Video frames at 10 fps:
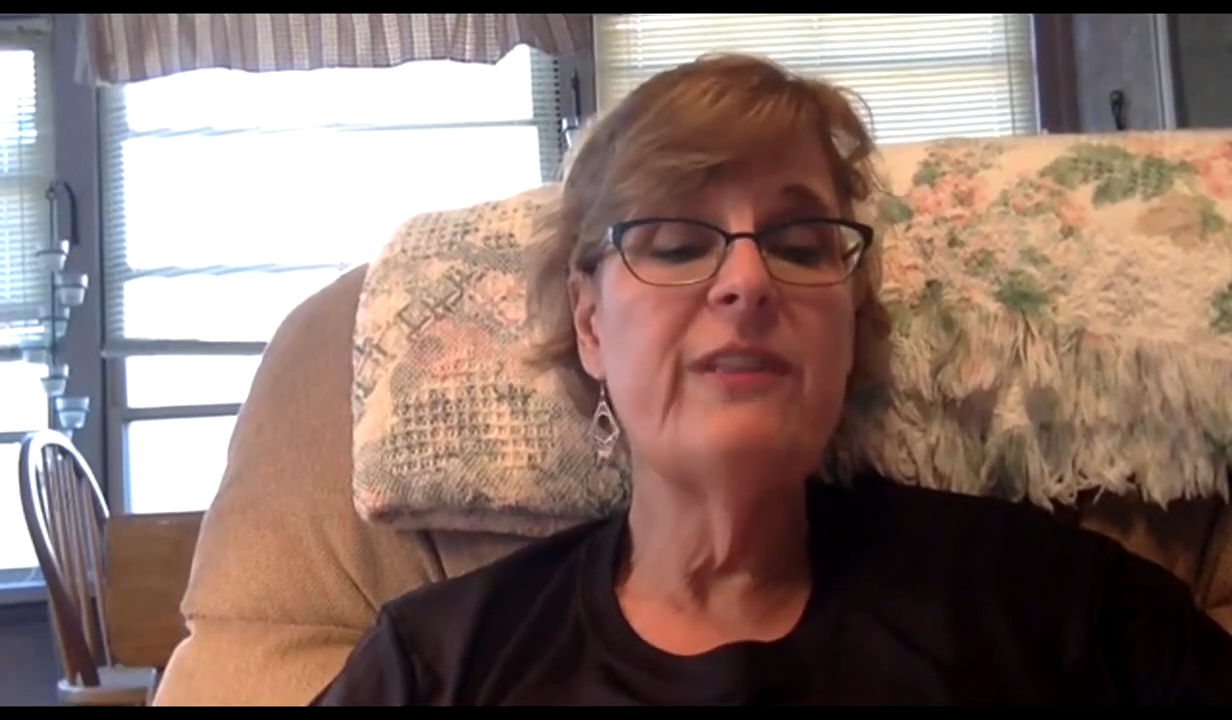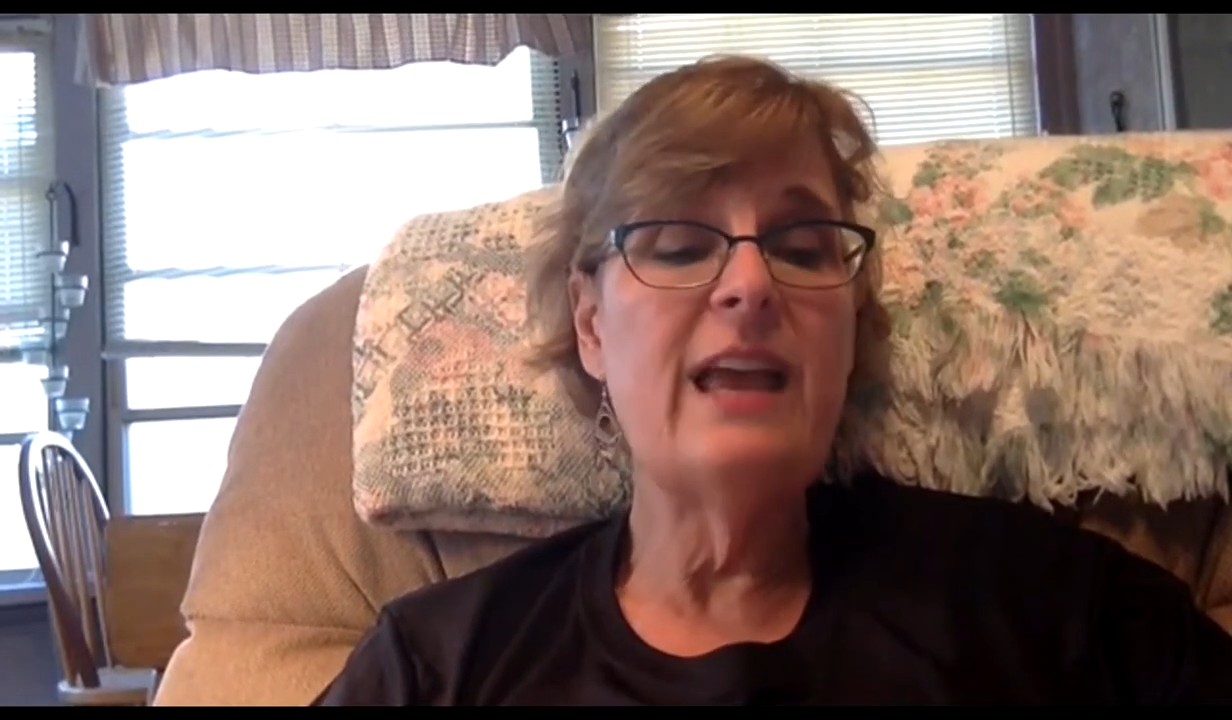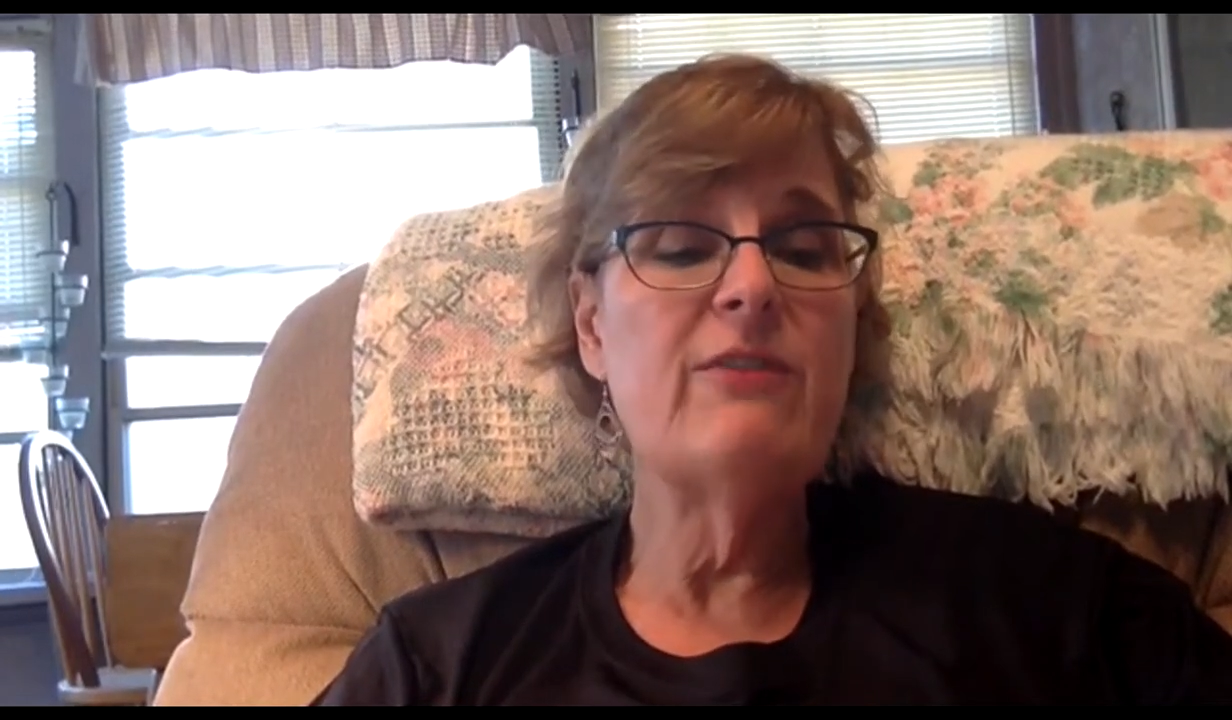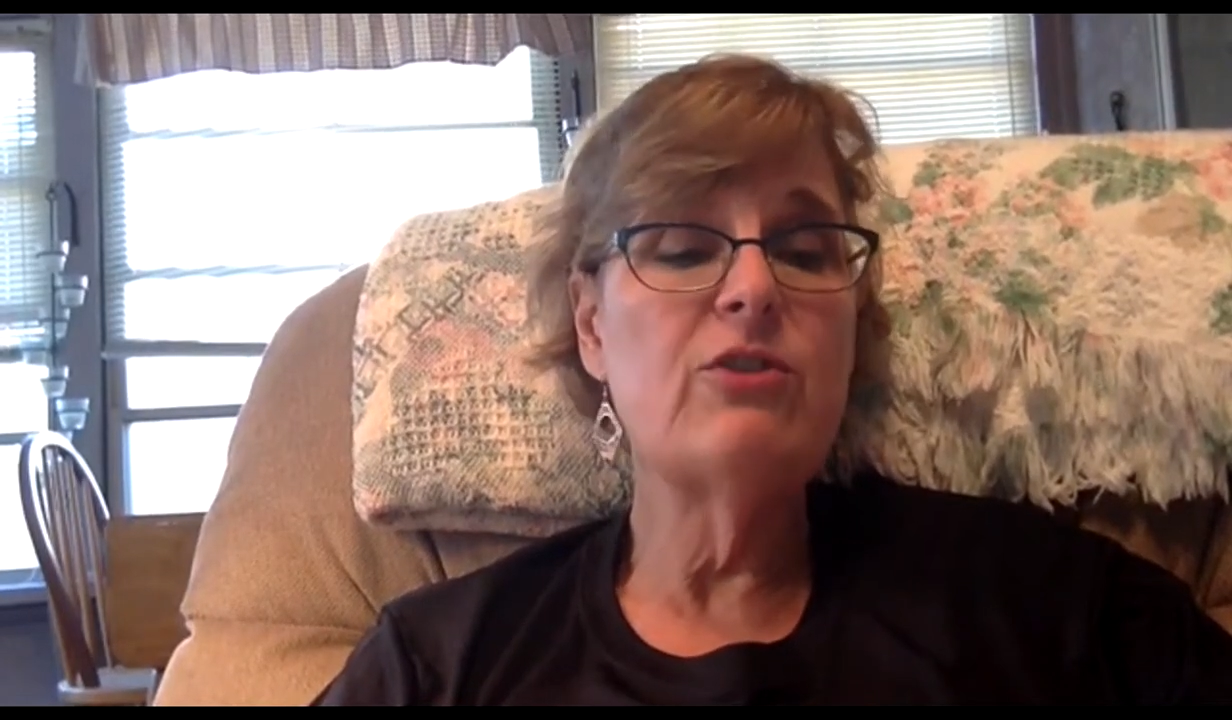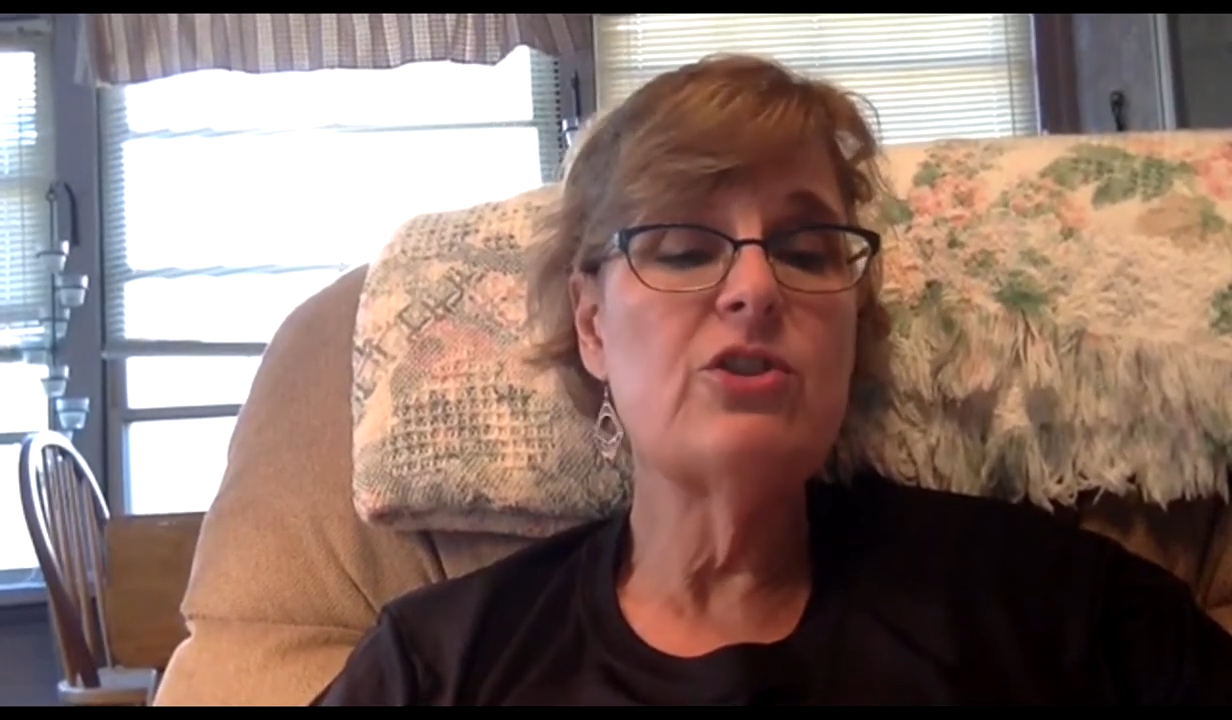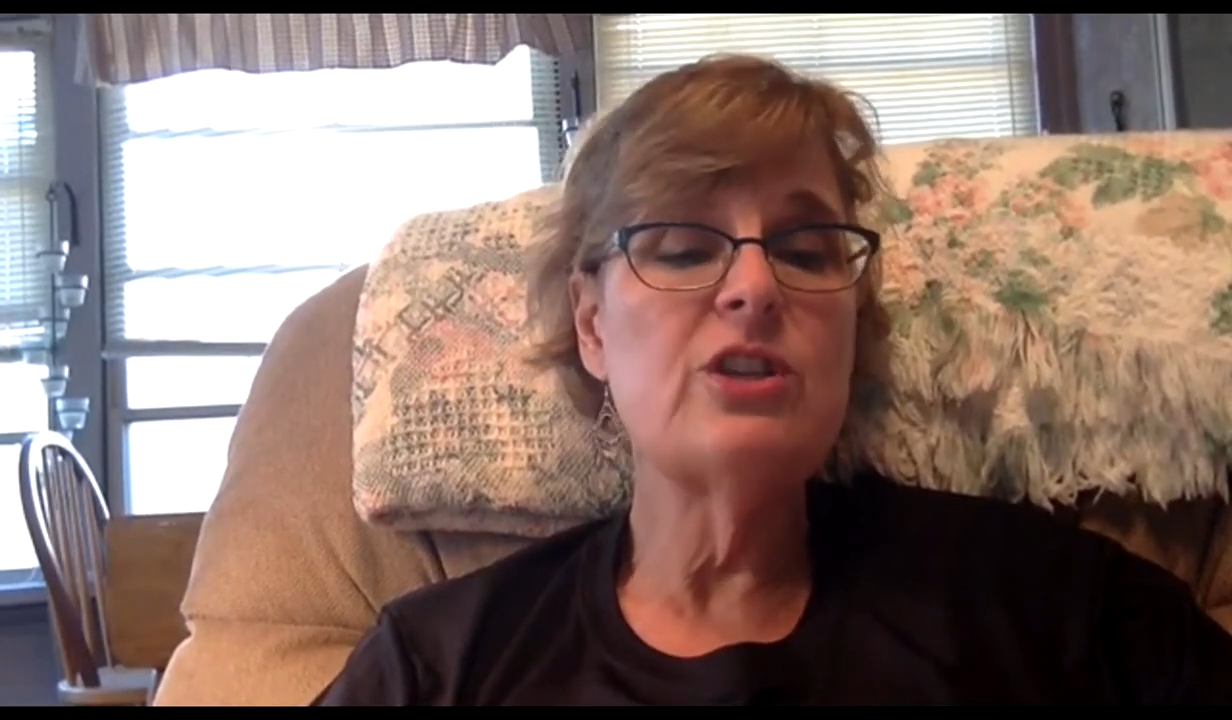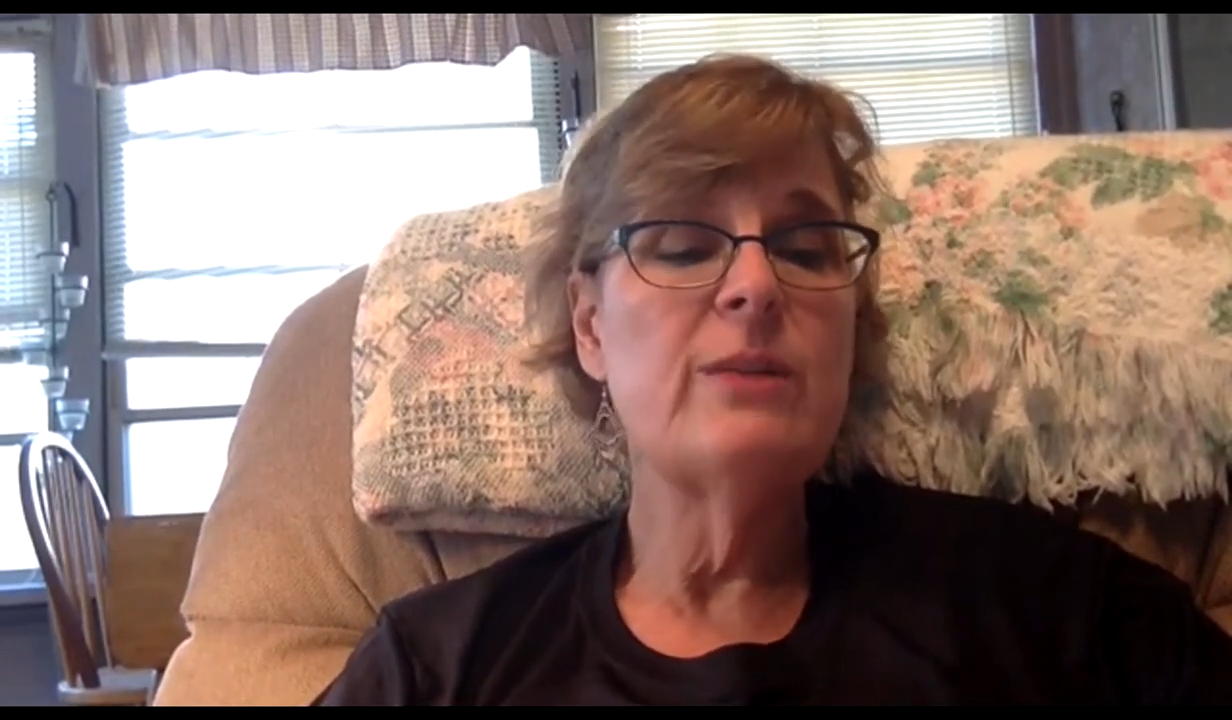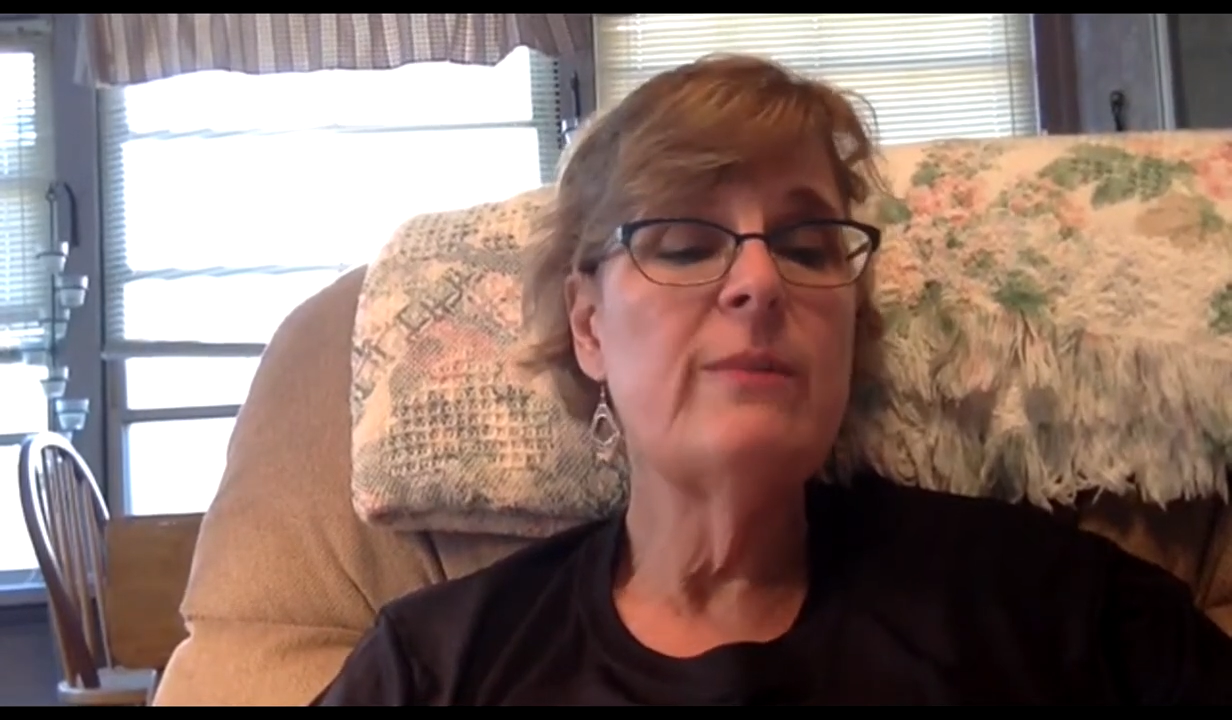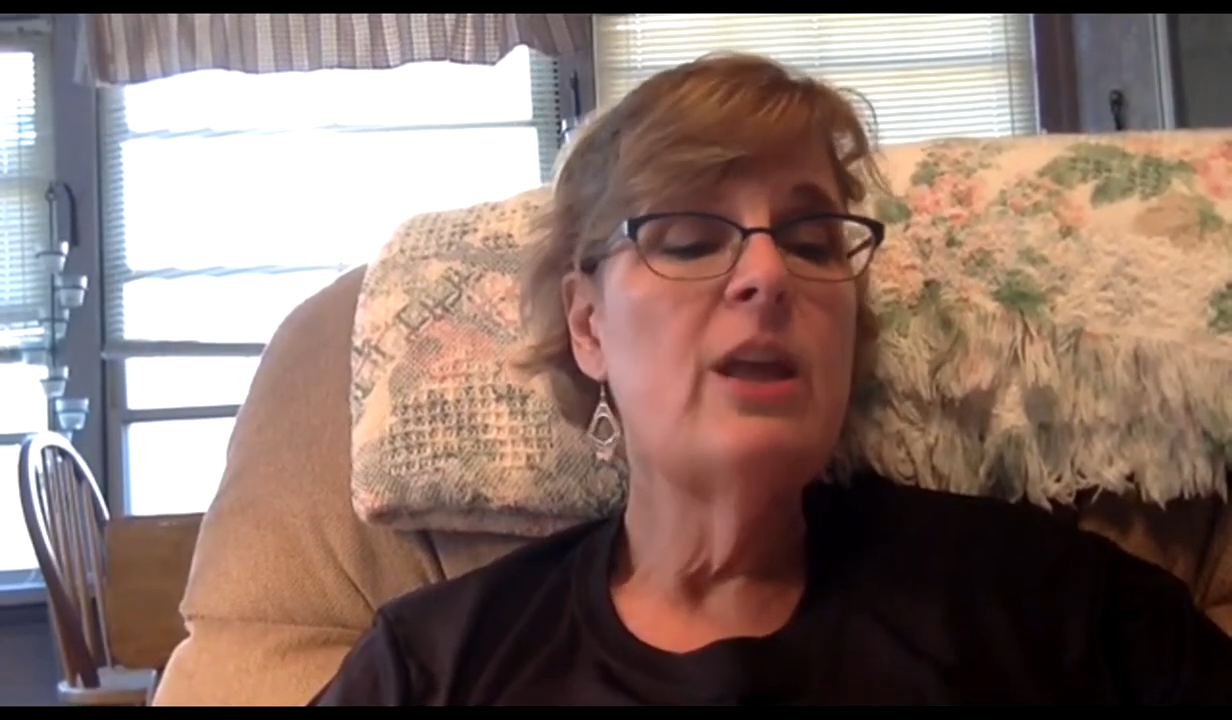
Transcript: flavors.